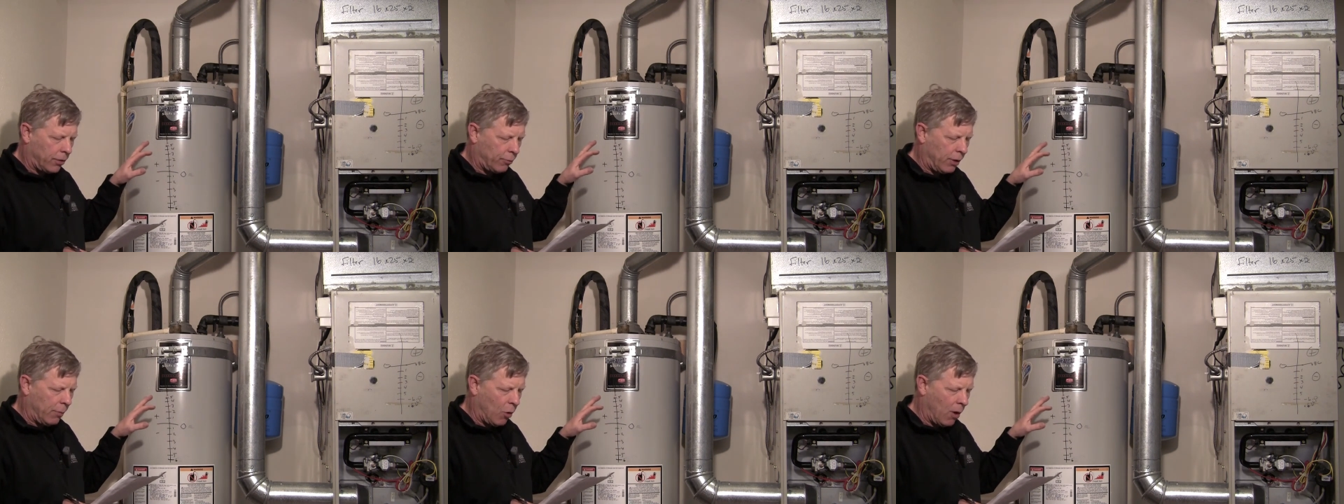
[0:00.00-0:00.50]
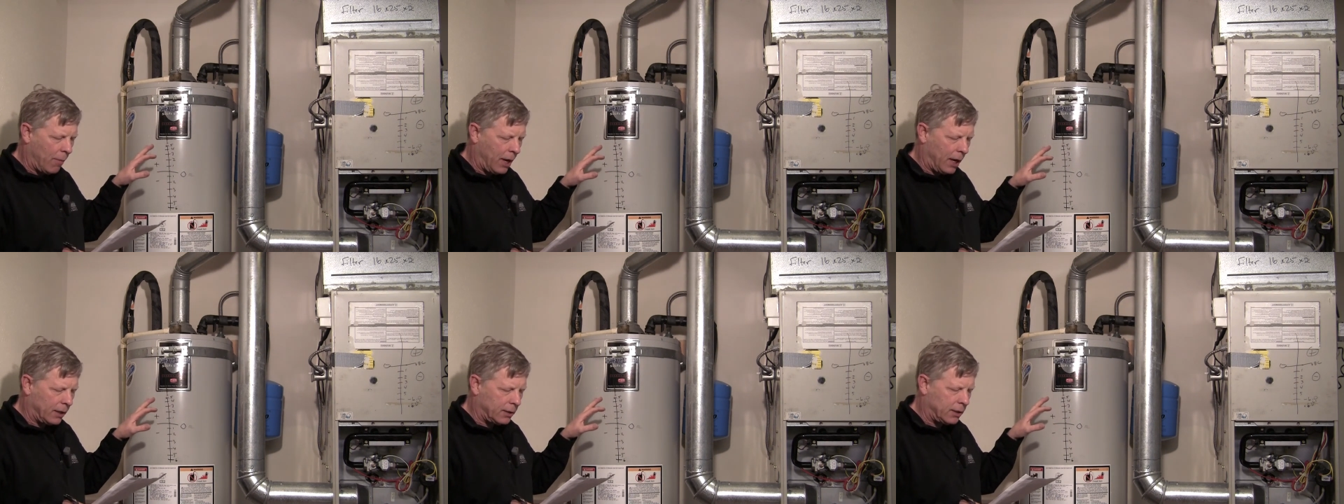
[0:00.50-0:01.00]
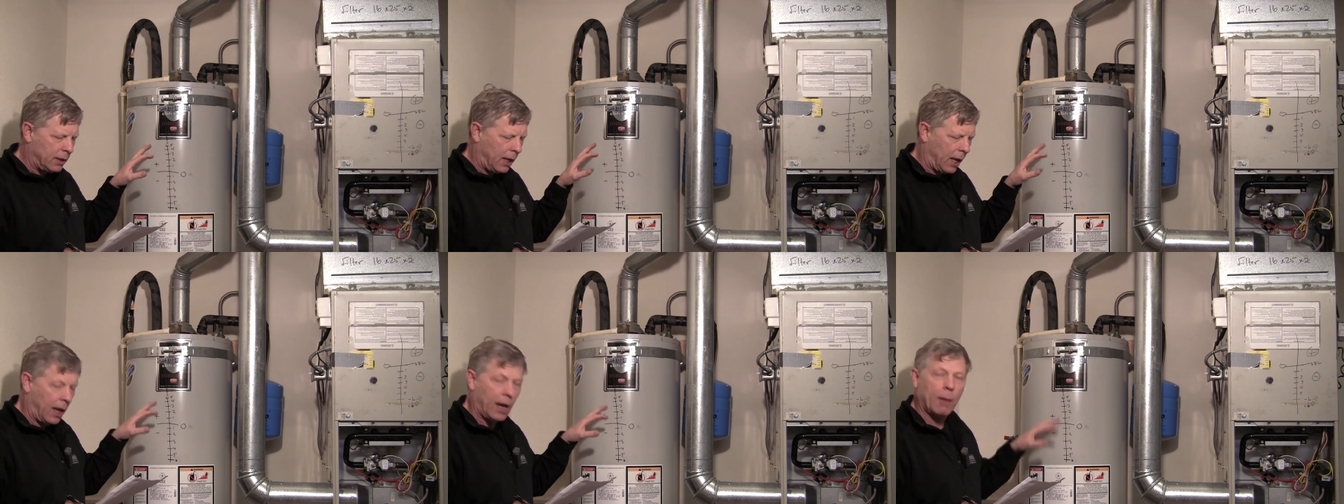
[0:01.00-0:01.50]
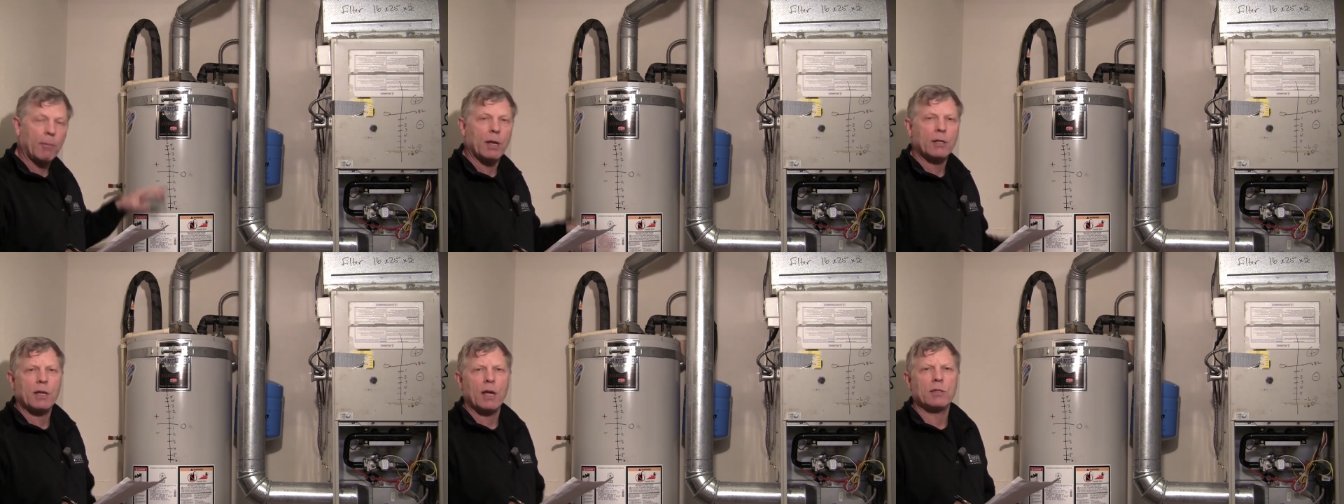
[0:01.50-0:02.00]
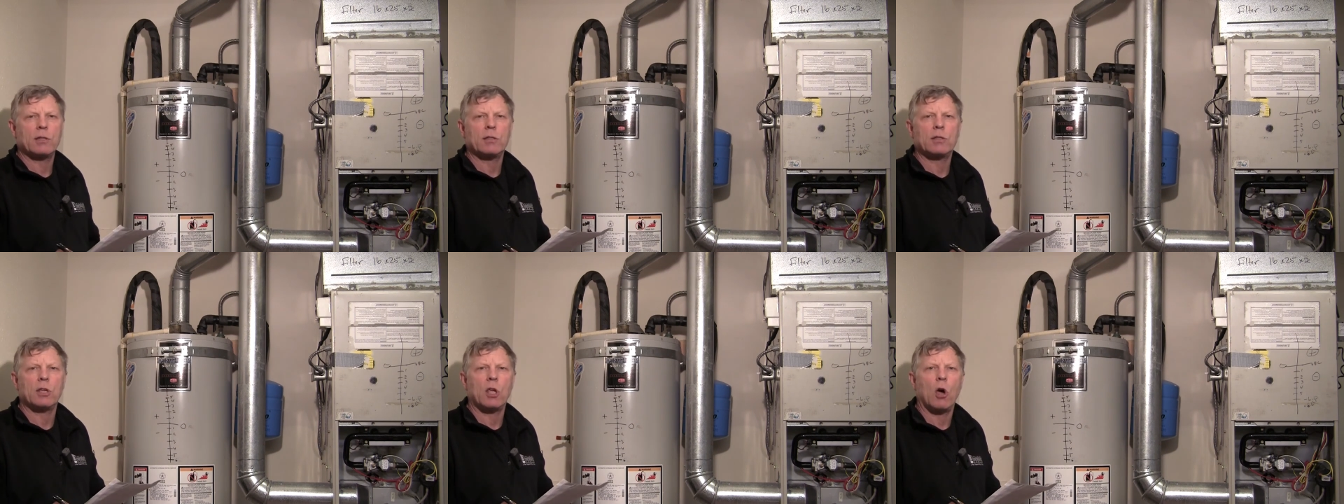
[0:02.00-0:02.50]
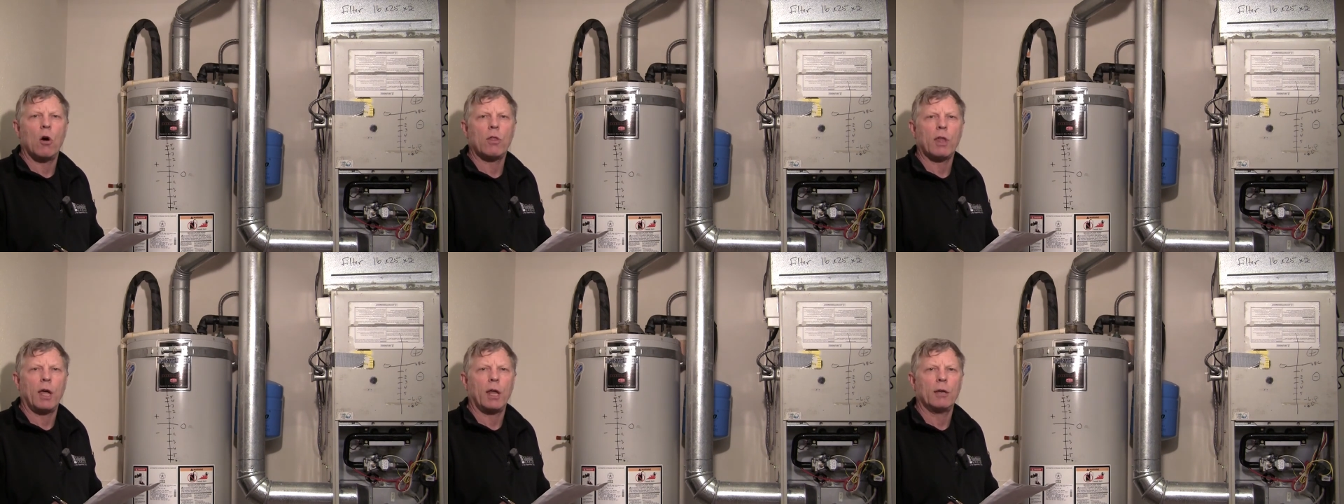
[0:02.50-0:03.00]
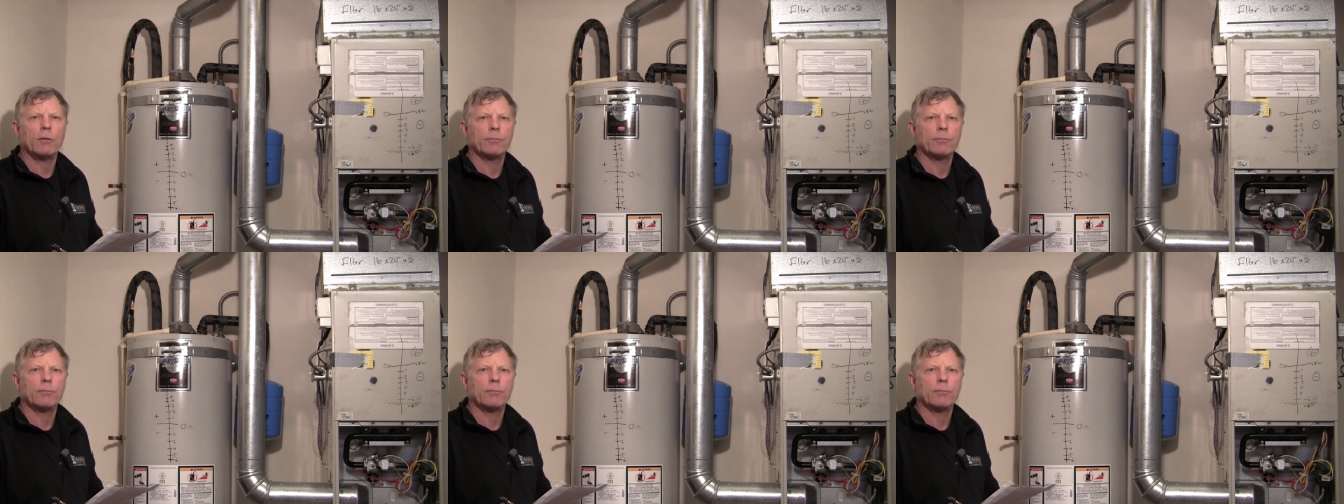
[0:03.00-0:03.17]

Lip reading: 3 more minutes and I'm going to test the CO then.